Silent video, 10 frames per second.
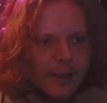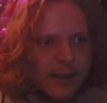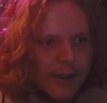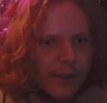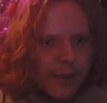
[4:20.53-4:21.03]

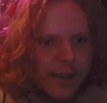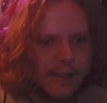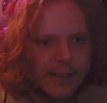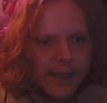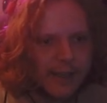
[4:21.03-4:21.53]

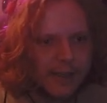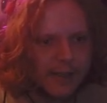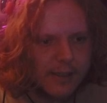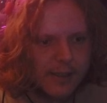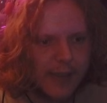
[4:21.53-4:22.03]
this
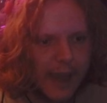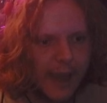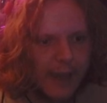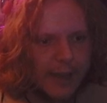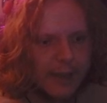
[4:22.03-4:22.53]
is
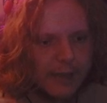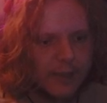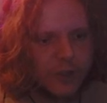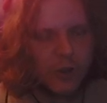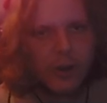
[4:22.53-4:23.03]
a
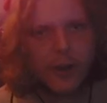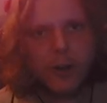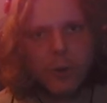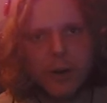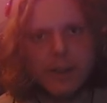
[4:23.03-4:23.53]
digital
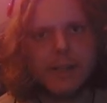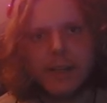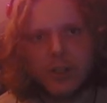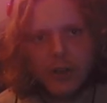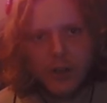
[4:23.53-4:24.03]
audio
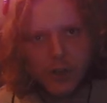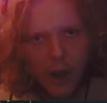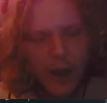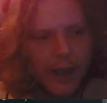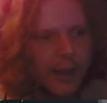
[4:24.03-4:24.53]
workstation, a
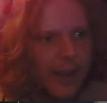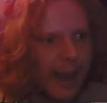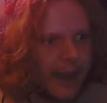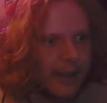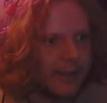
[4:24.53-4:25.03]
DAW,
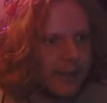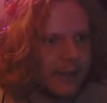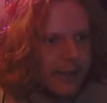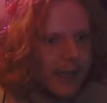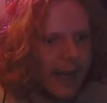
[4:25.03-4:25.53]

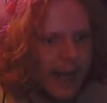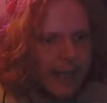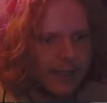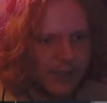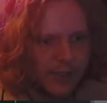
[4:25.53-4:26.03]
and
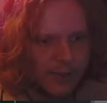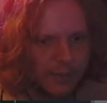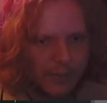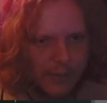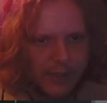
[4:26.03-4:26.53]

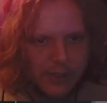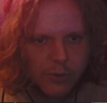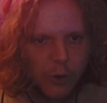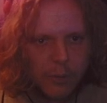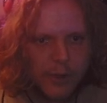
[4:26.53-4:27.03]
it's
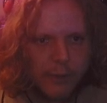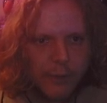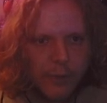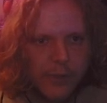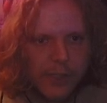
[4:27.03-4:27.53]
normally
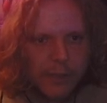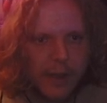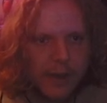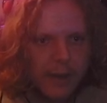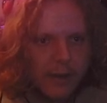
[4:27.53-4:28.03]
for music
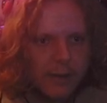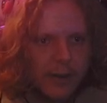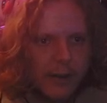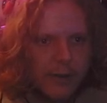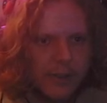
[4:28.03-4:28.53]
making, you
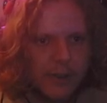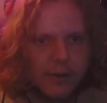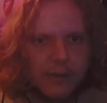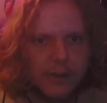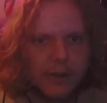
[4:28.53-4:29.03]
know,
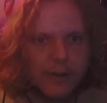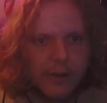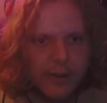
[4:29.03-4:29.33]
so you know you